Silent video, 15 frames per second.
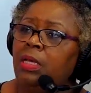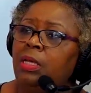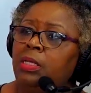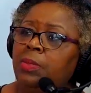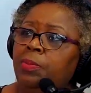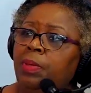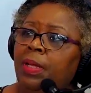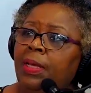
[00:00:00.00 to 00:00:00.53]

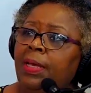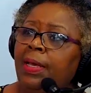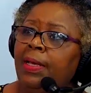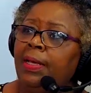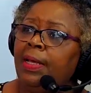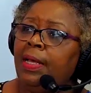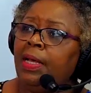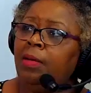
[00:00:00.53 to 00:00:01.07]
is
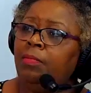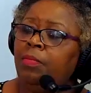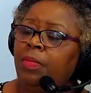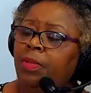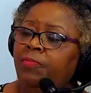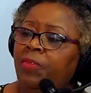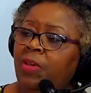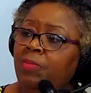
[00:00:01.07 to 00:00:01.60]
playing
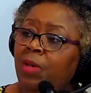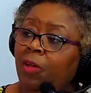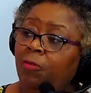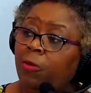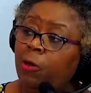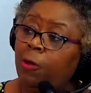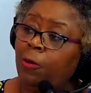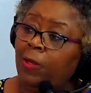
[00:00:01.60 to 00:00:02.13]
the female
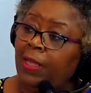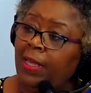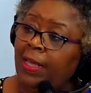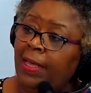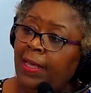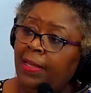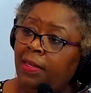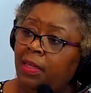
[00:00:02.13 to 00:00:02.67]
role.
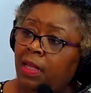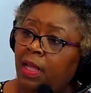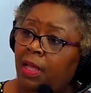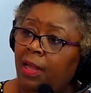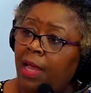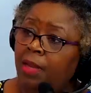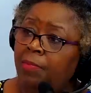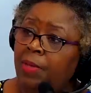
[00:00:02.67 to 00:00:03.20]
And
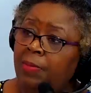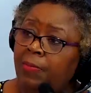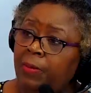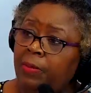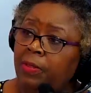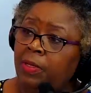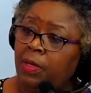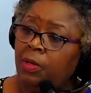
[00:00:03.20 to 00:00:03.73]
a lot of
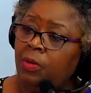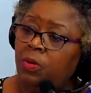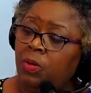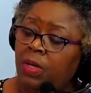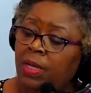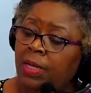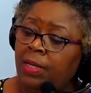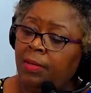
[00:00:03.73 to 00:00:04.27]
people know
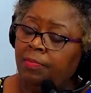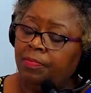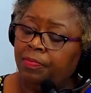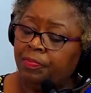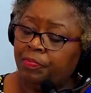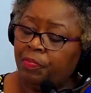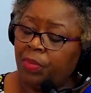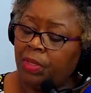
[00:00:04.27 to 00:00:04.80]

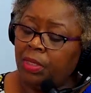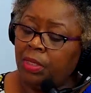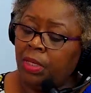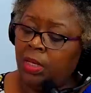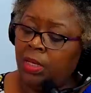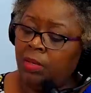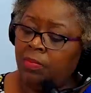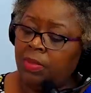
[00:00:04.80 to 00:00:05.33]

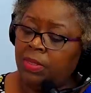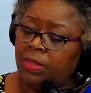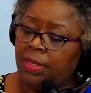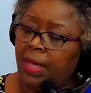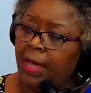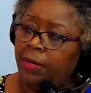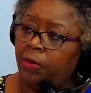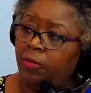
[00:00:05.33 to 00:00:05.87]

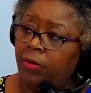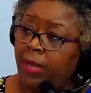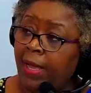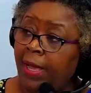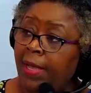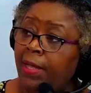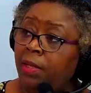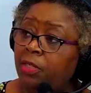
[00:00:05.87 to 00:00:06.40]
Sienna
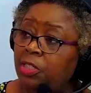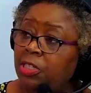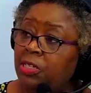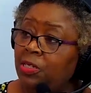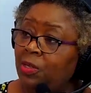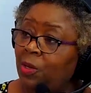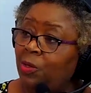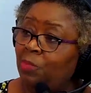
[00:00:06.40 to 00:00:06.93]
Rael.
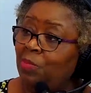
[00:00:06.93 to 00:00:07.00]
She's going to